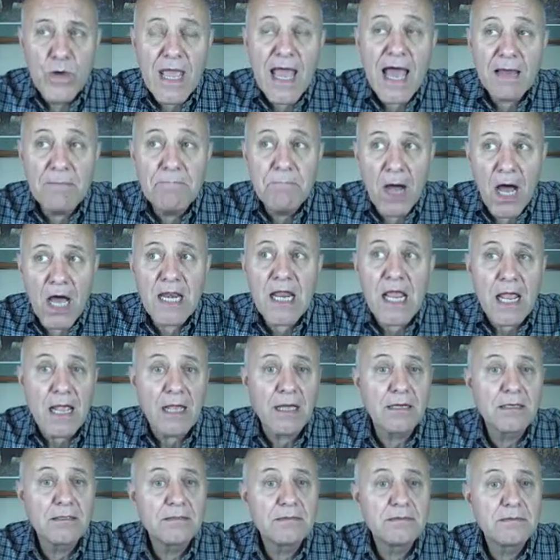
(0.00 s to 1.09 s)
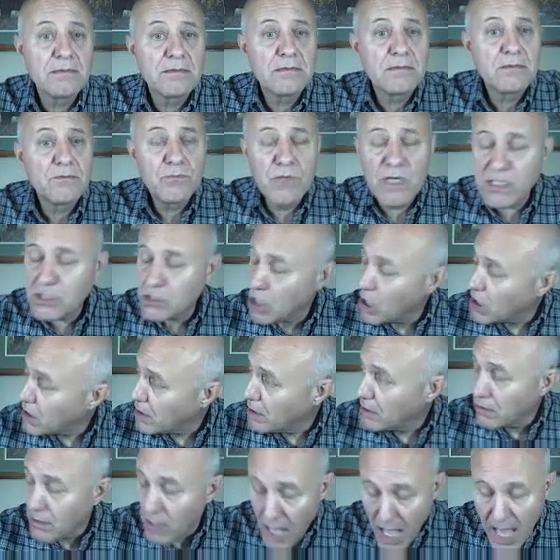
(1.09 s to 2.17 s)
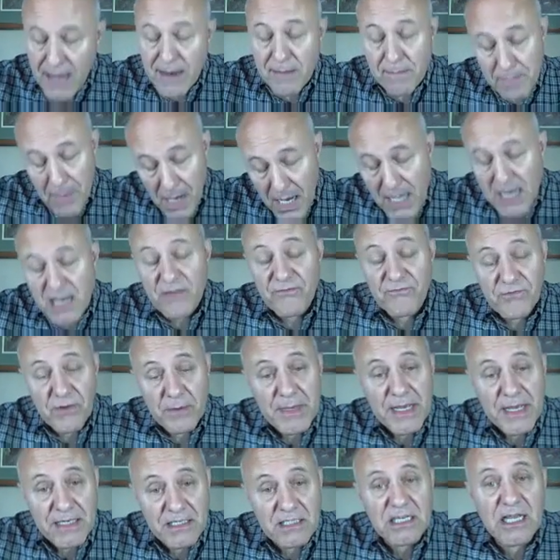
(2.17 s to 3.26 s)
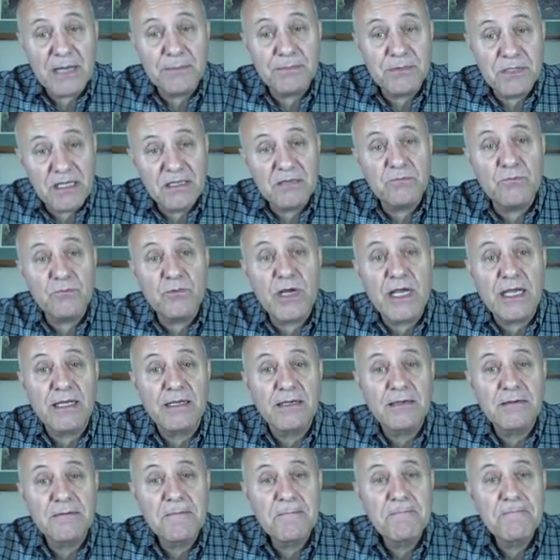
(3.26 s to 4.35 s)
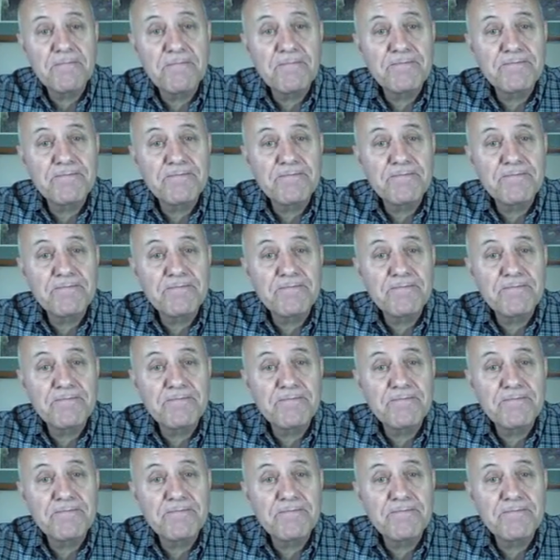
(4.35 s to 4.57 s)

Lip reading: We had money. We took a lot of money from Egypt, didn't we?